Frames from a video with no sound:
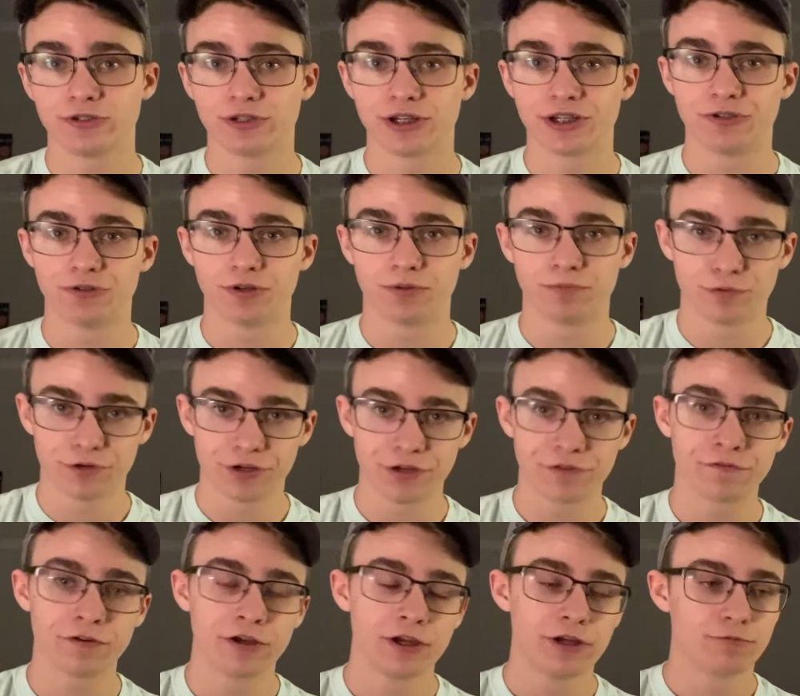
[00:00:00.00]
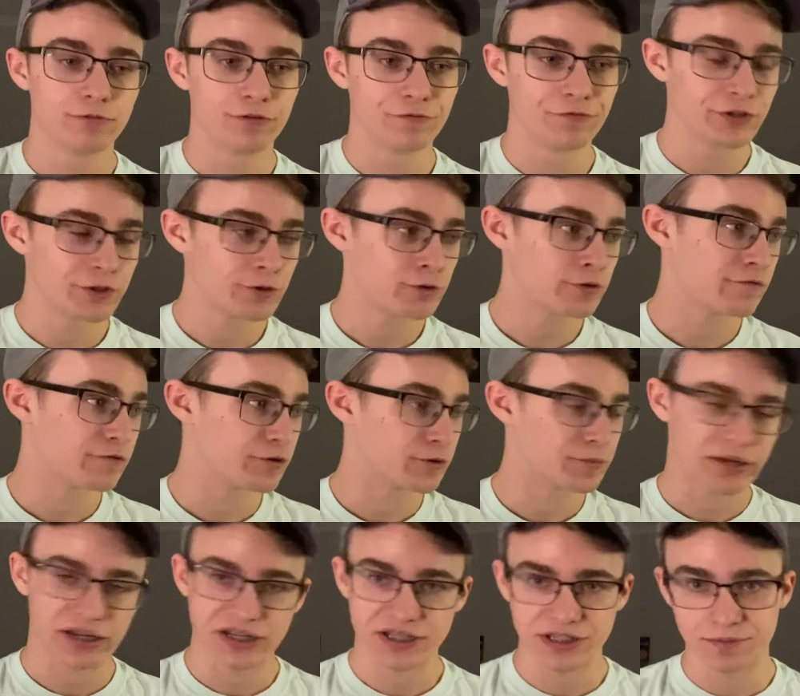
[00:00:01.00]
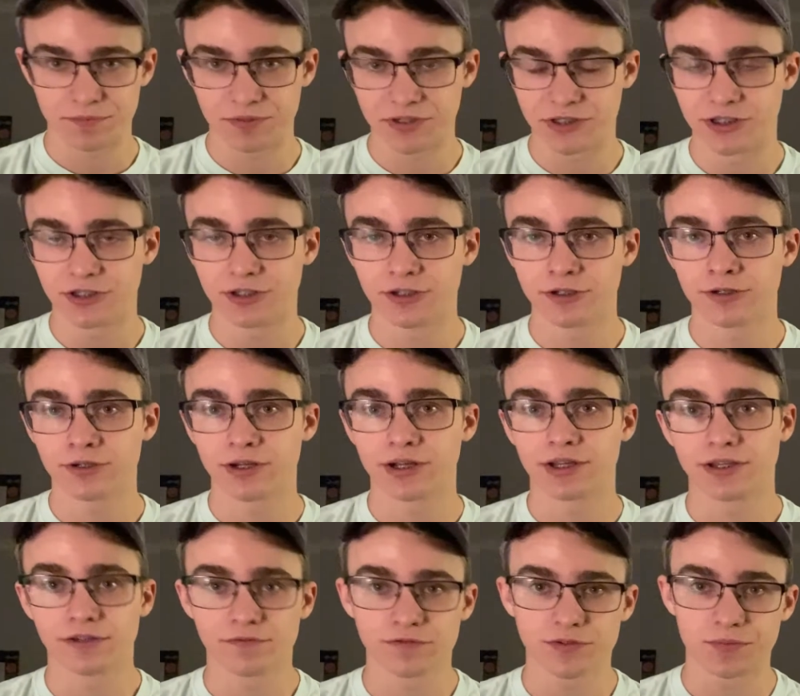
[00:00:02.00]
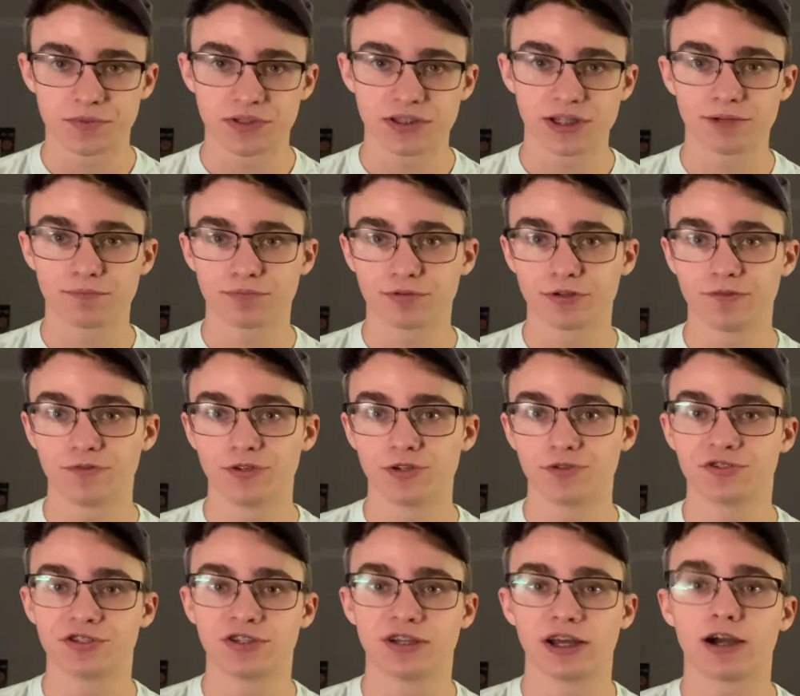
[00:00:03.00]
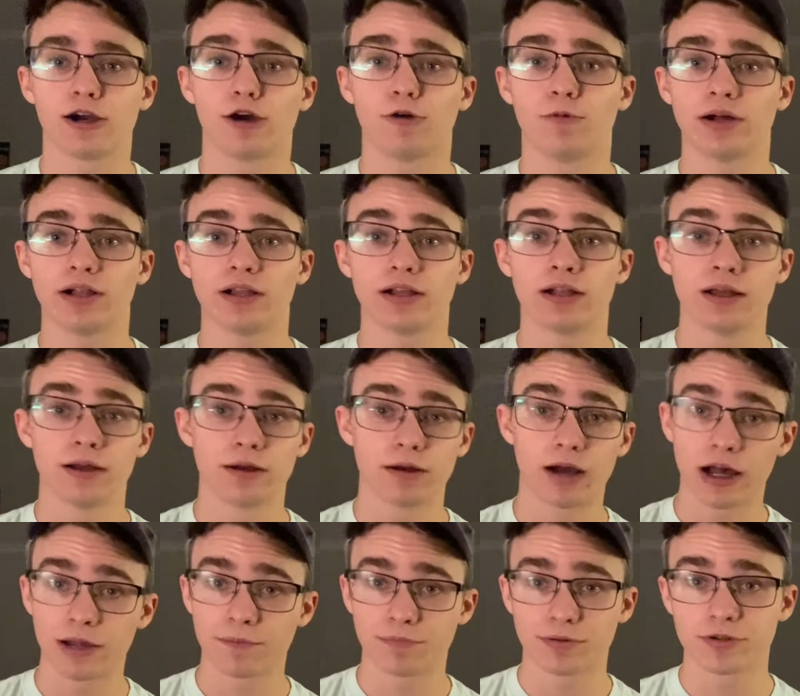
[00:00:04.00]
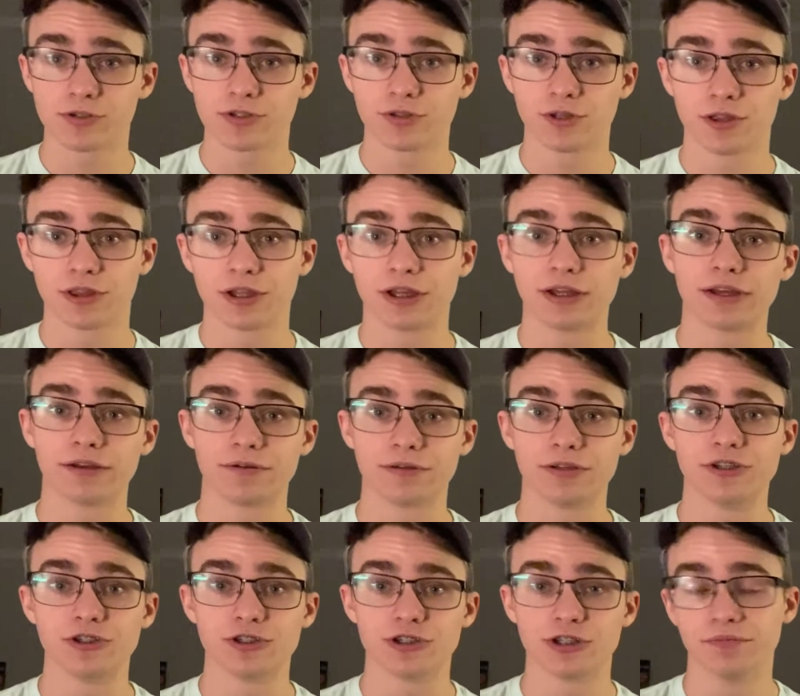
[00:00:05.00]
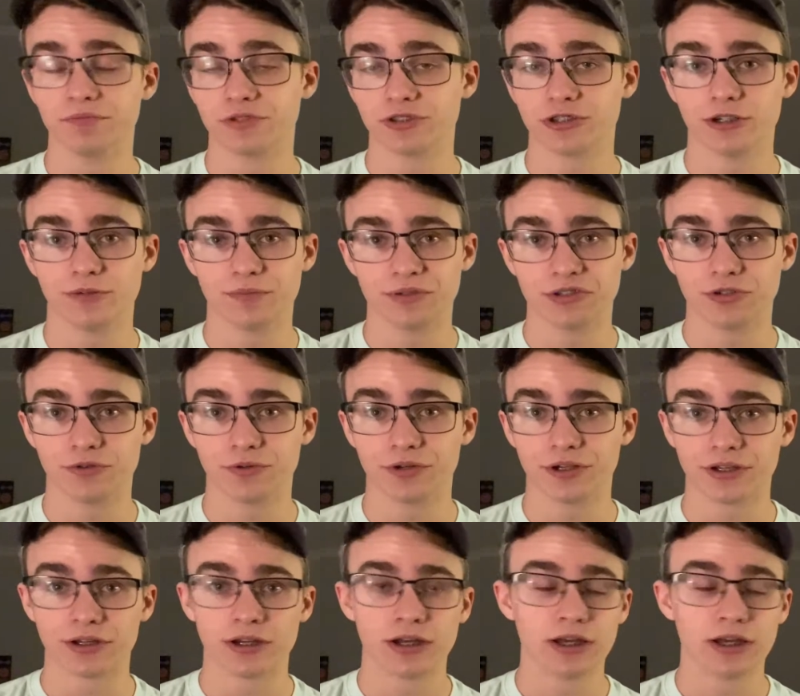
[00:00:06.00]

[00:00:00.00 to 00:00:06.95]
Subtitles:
I do a brief review of their past DBC year and give some slight previews into how well I personally think each team is going to be doing,